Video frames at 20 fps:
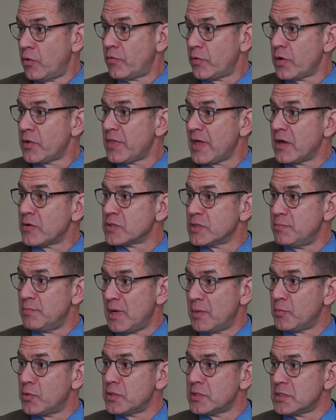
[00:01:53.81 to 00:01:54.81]
over a thousand
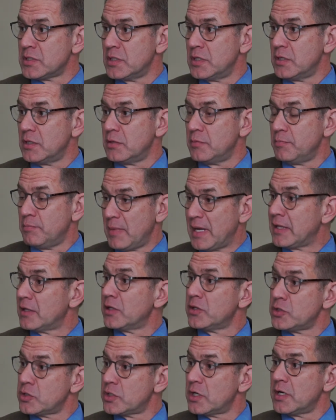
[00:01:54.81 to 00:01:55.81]
members in
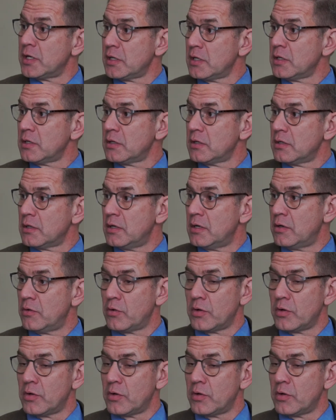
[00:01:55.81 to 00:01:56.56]
mainland China mm -hmm.